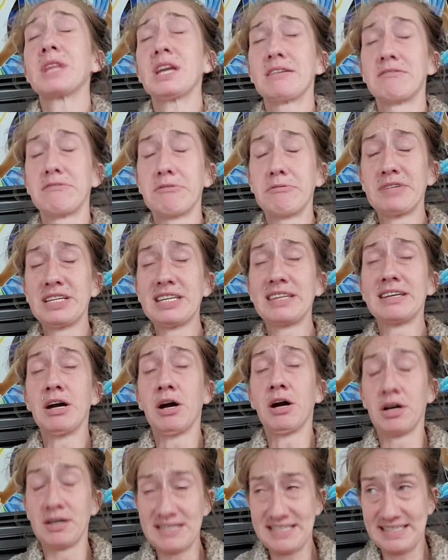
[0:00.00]
It really
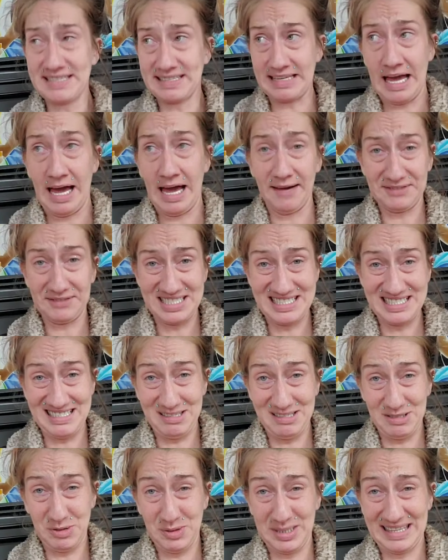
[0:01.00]
hurts to have to
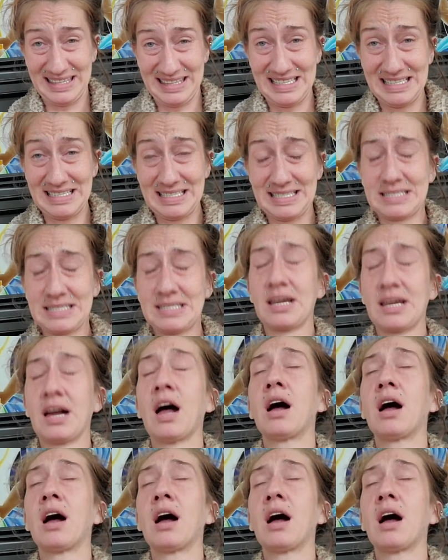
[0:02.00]
deal with this.